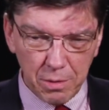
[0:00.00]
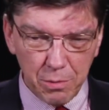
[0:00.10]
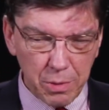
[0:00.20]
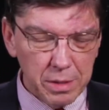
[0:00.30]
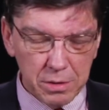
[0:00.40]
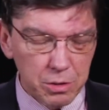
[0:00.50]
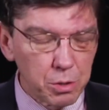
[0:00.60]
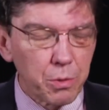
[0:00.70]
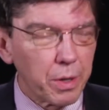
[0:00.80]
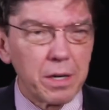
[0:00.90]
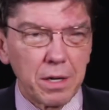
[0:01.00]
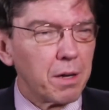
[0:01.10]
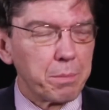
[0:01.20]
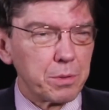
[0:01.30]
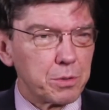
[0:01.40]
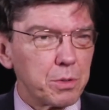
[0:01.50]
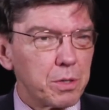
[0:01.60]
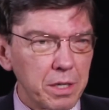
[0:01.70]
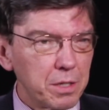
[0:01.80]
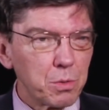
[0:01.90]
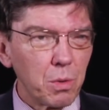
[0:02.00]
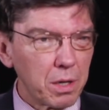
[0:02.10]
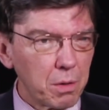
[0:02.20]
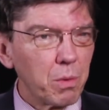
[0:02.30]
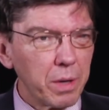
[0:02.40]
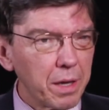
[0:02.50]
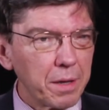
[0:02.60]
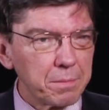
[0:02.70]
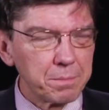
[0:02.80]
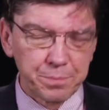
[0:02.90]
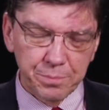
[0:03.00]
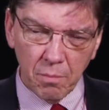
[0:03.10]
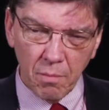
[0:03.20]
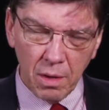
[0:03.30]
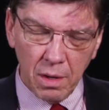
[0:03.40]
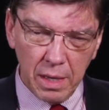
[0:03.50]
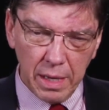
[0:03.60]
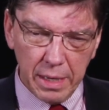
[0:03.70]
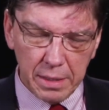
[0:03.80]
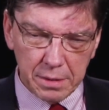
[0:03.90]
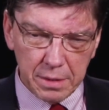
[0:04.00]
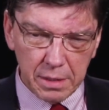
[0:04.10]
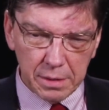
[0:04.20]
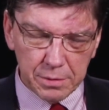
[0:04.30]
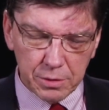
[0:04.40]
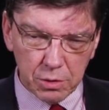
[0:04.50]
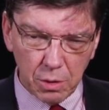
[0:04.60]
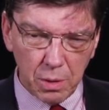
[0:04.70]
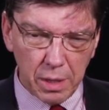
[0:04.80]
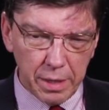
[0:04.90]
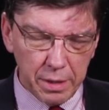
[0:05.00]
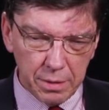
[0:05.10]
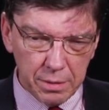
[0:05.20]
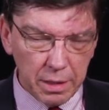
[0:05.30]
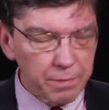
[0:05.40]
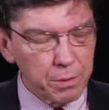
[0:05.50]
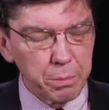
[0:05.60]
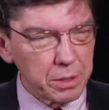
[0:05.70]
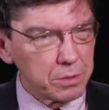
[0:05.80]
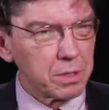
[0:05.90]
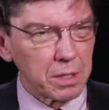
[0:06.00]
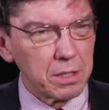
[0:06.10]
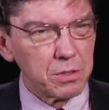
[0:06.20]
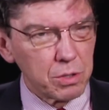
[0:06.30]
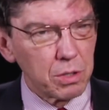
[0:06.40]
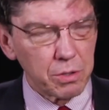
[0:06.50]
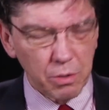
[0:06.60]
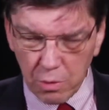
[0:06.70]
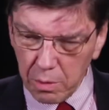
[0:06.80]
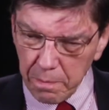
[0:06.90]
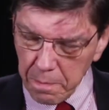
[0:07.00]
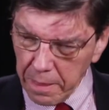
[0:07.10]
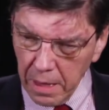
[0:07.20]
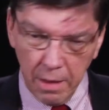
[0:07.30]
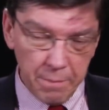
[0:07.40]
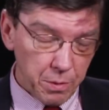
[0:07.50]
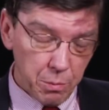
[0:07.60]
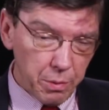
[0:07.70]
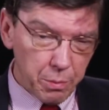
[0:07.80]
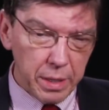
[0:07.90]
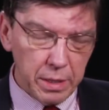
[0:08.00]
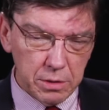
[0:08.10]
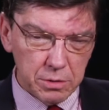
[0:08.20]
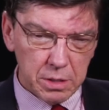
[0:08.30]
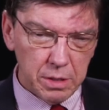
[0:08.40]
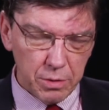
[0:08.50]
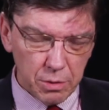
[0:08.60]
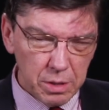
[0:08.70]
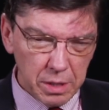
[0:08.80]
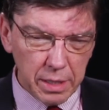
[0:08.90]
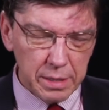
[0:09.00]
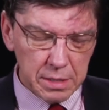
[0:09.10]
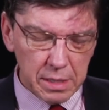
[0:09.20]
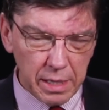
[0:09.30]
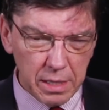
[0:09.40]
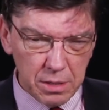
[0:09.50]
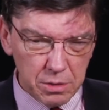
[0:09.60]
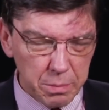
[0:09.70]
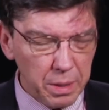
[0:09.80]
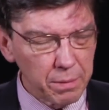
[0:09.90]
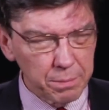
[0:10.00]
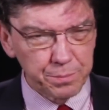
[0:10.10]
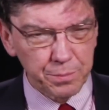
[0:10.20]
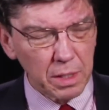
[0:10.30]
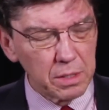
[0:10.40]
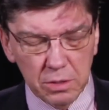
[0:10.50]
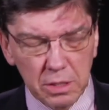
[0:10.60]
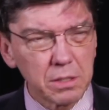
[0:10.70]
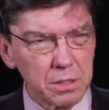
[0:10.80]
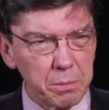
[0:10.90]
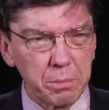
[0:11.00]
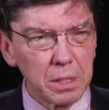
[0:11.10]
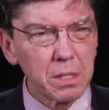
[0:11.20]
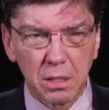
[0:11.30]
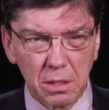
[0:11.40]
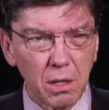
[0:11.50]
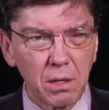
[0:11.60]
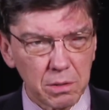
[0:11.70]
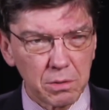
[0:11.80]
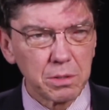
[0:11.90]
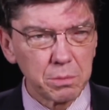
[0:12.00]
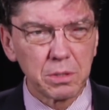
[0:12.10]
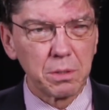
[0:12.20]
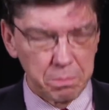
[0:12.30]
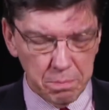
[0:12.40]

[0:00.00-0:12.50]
great, too great an opportunity to walk away. And so I left the Boston Consulting Group. We raised in the early 1980s about $60 million. It was